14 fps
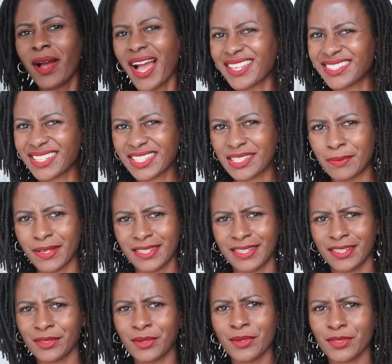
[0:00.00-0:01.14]
as
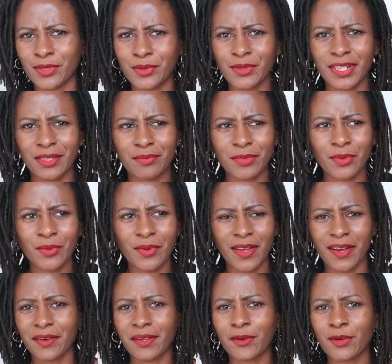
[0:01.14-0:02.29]
expected because you wouldn't do
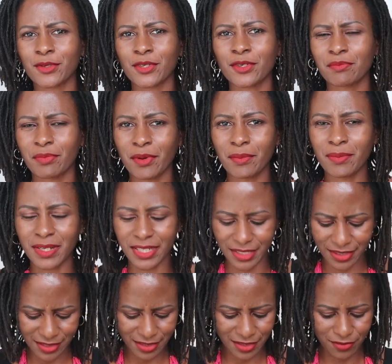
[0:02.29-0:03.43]
wearing cotton
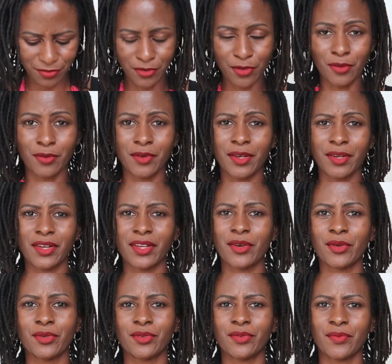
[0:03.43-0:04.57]
poplins for
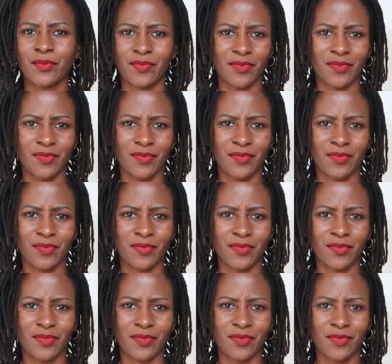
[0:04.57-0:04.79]
um,